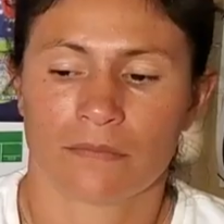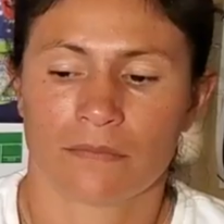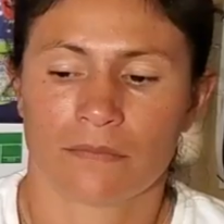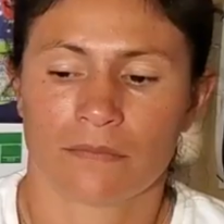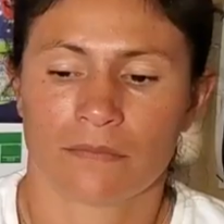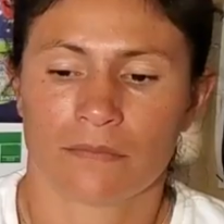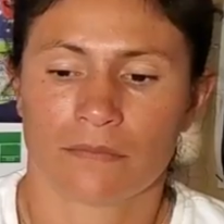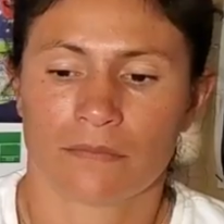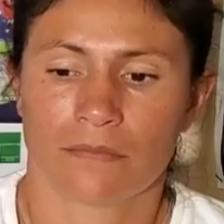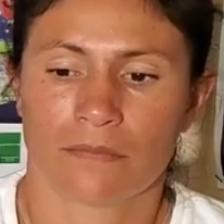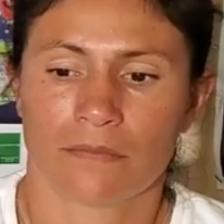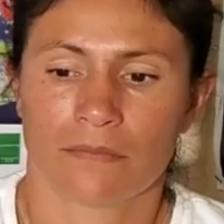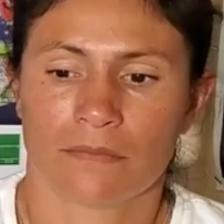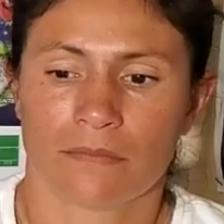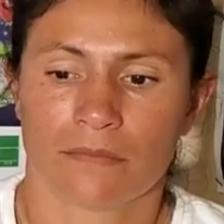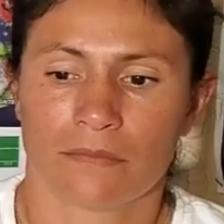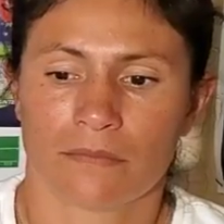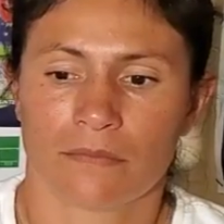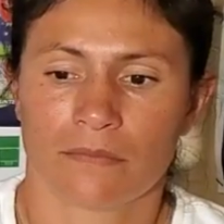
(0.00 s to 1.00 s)

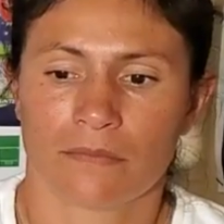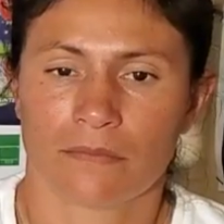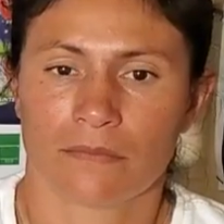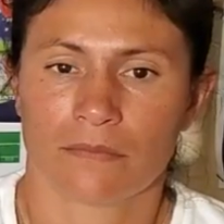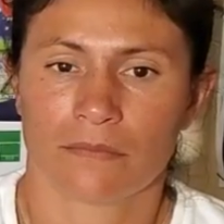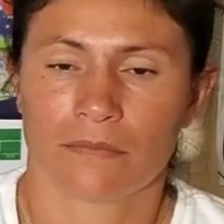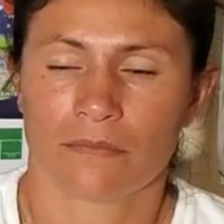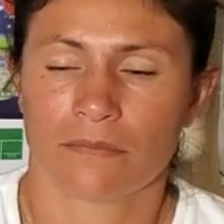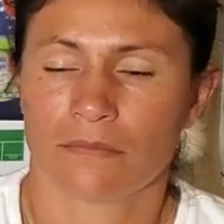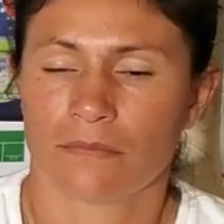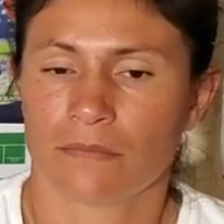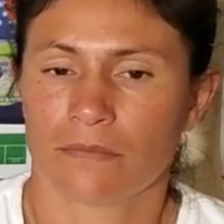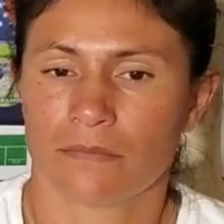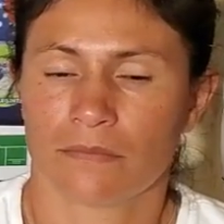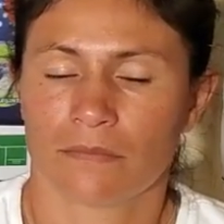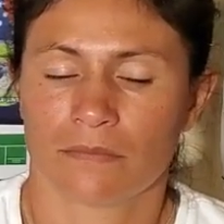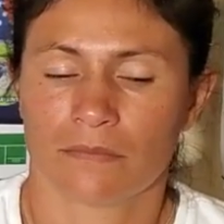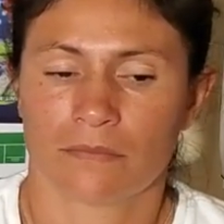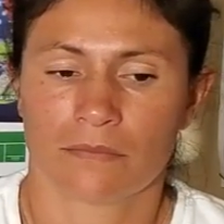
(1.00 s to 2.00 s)

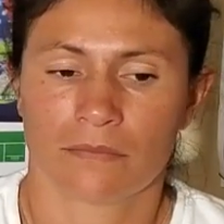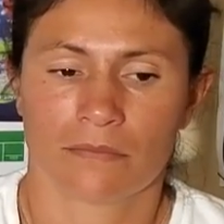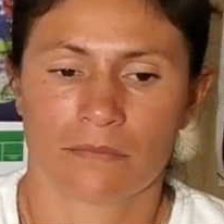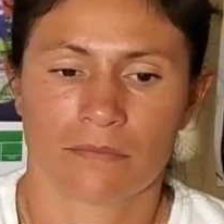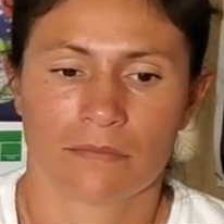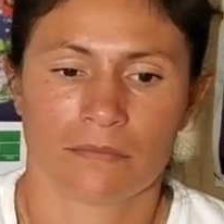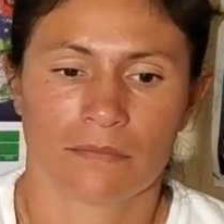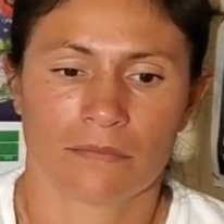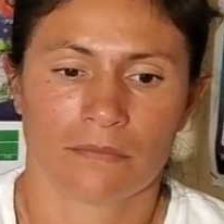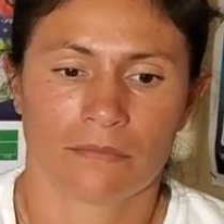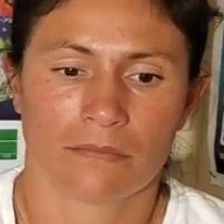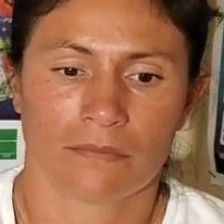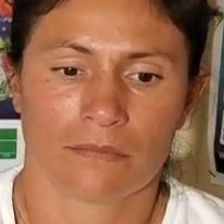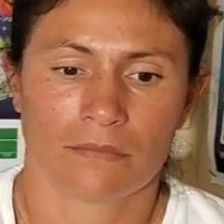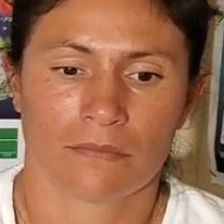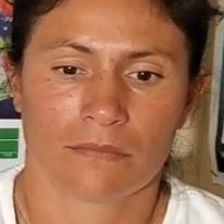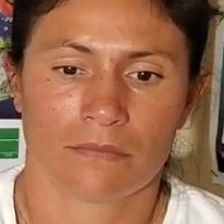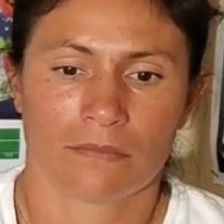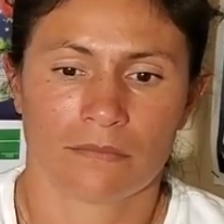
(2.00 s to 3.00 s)

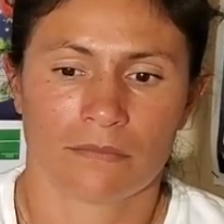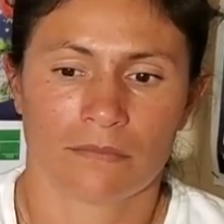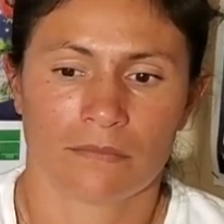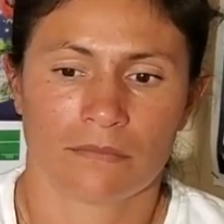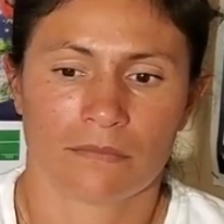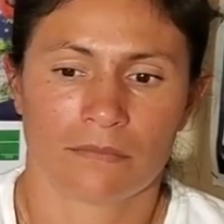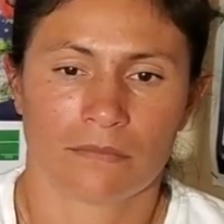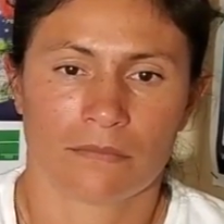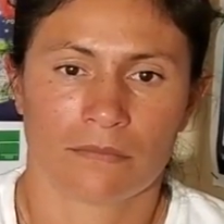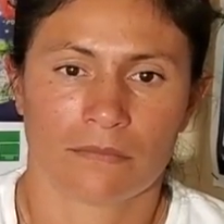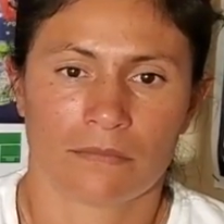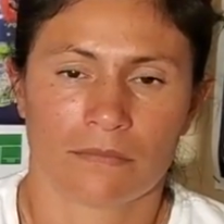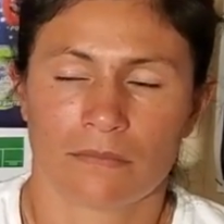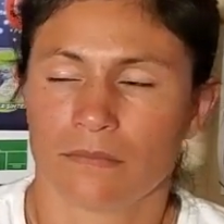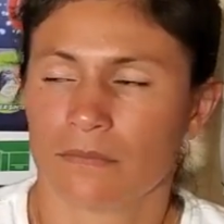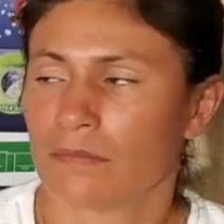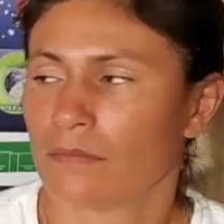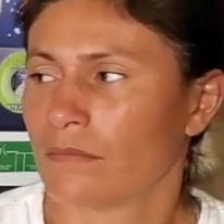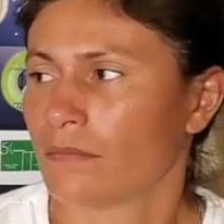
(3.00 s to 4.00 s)

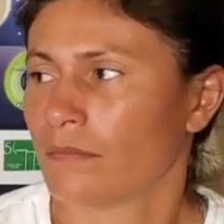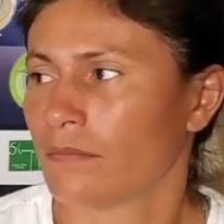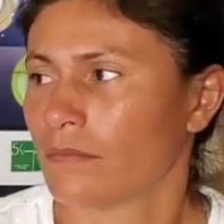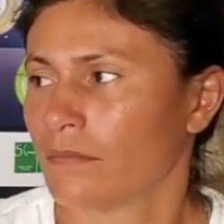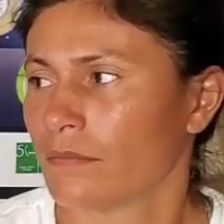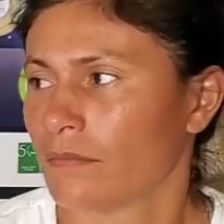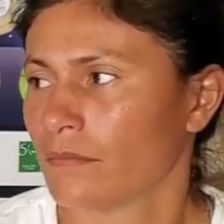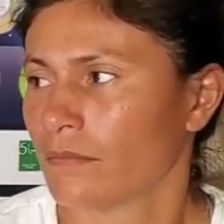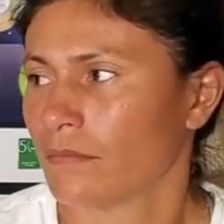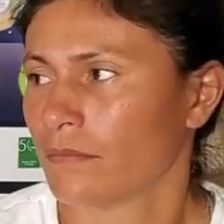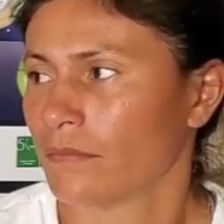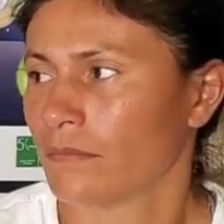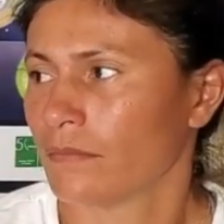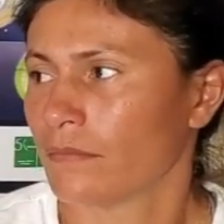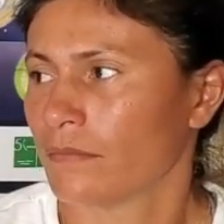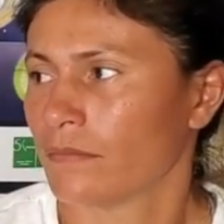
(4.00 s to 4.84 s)
No words are spoken by the person on screen.